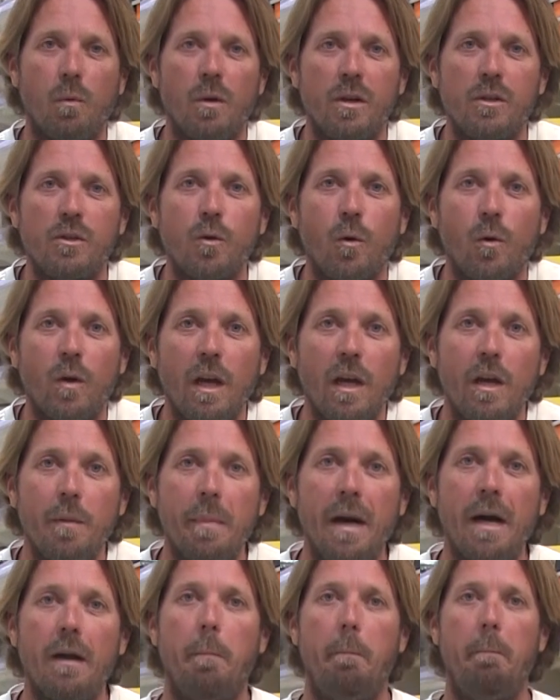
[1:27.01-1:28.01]
We're talking
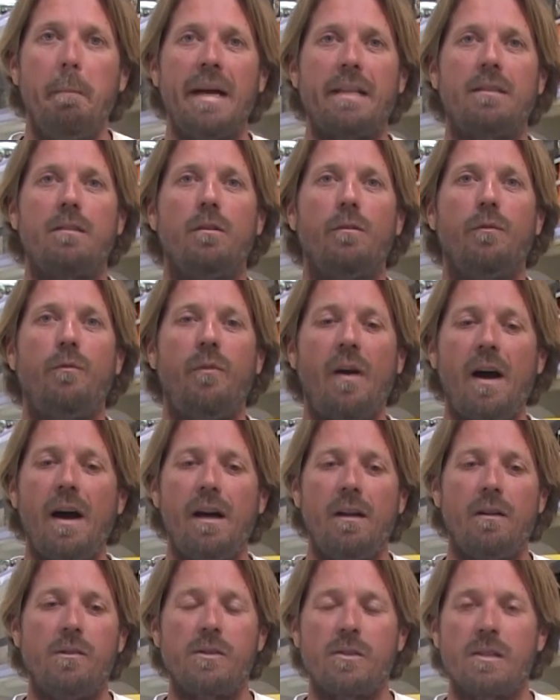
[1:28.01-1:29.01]
about metal
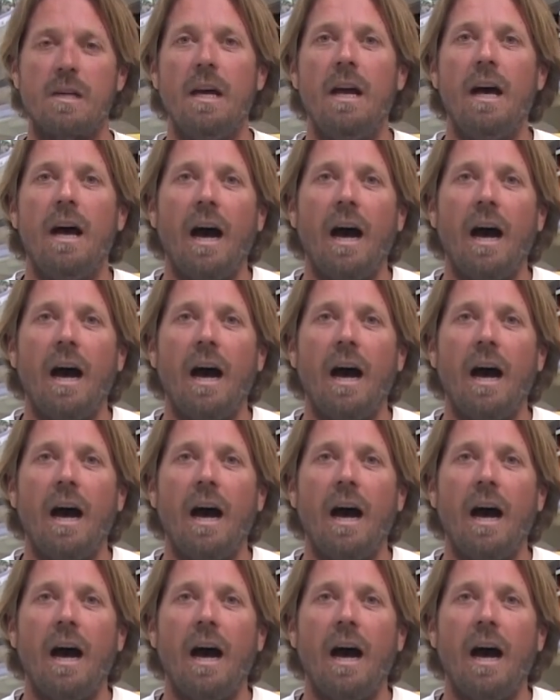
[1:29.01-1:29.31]
files.